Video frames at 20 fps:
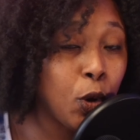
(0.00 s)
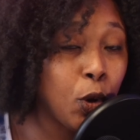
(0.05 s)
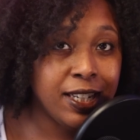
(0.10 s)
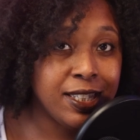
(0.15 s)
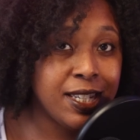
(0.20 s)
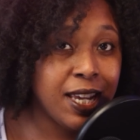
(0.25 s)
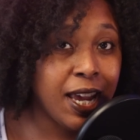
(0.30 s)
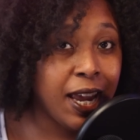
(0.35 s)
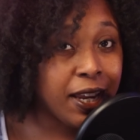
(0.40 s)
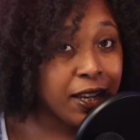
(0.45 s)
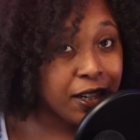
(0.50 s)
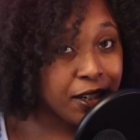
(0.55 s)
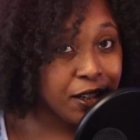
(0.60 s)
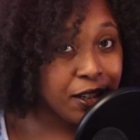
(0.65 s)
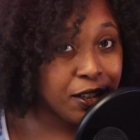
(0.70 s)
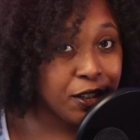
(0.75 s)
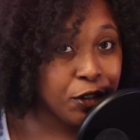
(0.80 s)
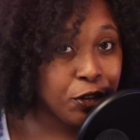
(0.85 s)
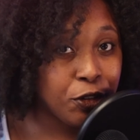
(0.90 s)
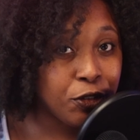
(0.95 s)
and take it
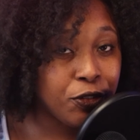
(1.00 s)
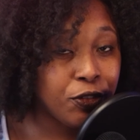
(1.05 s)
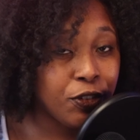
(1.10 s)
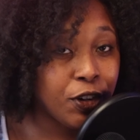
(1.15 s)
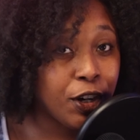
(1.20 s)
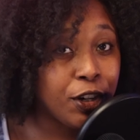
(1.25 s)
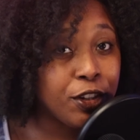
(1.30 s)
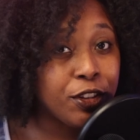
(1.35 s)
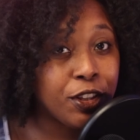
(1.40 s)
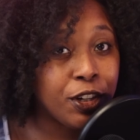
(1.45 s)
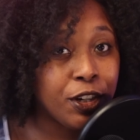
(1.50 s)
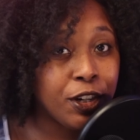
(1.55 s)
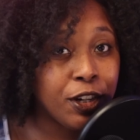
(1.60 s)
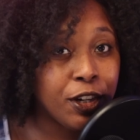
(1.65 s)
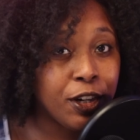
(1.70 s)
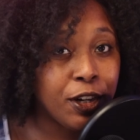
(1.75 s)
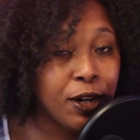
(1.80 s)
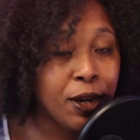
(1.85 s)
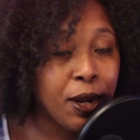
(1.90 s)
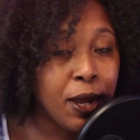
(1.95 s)
a little
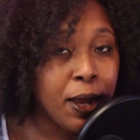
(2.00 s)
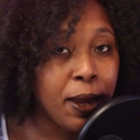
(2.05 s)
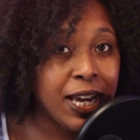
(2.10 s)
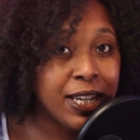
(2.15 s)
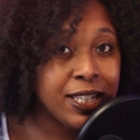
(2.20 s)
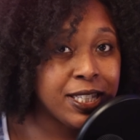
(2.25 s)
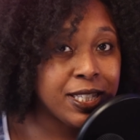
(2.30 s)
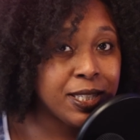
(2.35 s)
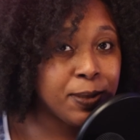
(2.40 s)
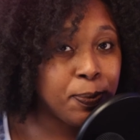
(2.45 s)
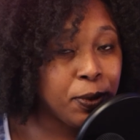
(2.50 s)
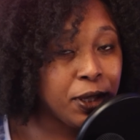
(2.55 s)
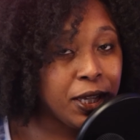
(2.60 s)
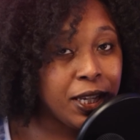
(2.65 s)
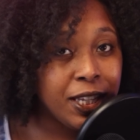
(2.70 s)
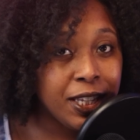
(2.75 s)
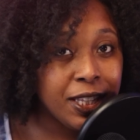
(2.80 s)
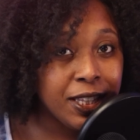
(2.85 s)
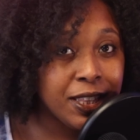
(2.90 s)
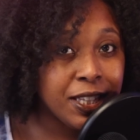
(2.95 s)
further by
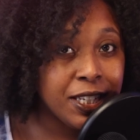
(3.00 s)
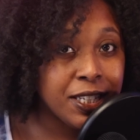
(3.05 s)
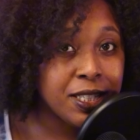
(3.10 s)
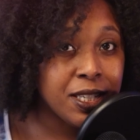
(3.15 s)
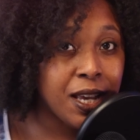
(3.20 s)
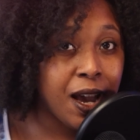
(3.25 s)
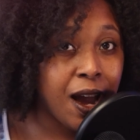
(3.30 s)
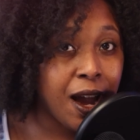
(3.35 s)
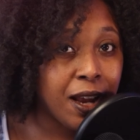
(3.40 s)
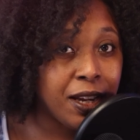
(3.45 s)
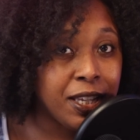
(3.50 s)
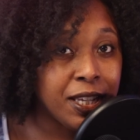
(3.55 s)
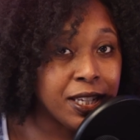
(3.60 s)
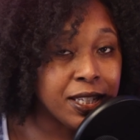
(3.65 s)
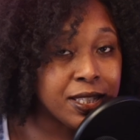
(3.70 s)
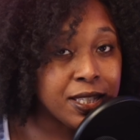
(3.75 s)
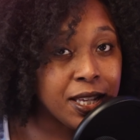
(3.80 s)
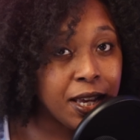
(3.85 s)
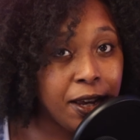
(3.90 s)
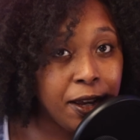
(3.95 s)
splitting this
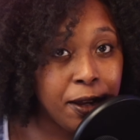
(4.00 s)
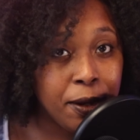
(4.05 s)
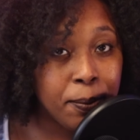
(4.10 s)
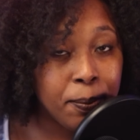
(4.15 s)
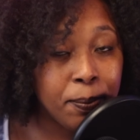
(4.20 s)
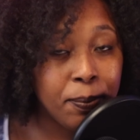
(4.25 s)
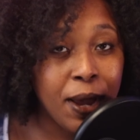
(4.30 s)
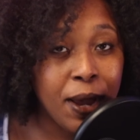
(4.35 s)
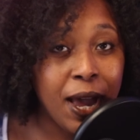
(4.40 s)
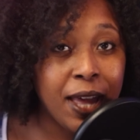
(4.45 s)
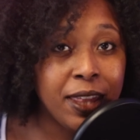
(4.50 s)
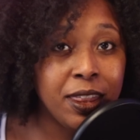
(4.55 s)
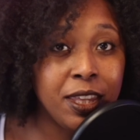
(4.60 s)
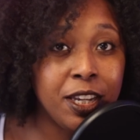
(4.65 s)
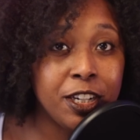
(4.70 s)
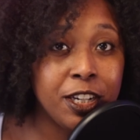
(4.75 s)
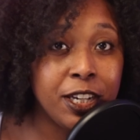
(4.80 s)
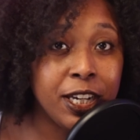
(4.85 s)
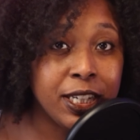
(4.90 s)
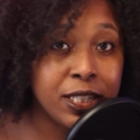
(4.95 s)
audience up by
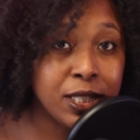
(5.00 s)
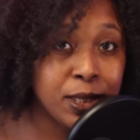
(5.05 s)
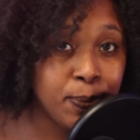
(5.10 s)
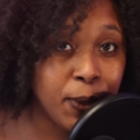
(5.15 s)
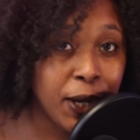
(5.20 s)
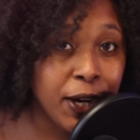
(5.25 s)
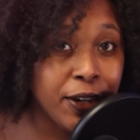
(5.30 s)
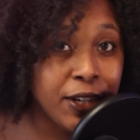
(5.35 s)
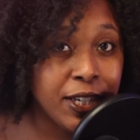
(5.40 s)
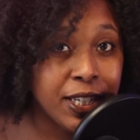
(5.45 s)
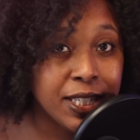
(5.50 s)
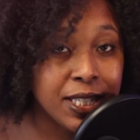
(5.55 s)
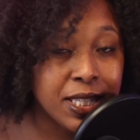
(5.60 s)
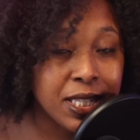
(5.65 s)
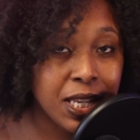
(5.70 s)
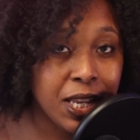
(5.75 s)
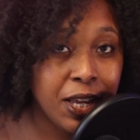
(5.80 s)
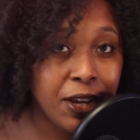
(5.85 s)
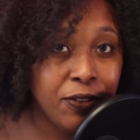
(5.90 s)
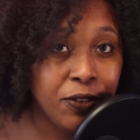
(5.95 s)
their
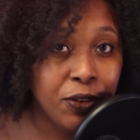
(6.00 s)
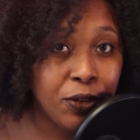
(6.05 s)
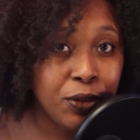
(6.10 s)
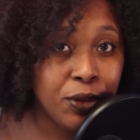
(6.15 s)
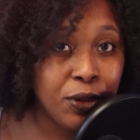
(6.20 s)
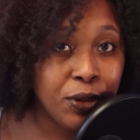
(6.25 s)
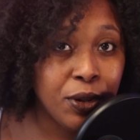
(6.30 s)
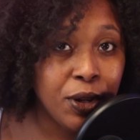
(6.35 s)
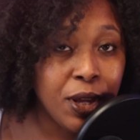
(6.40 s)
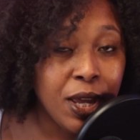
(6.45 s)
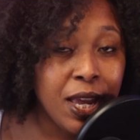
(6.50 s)
experience level.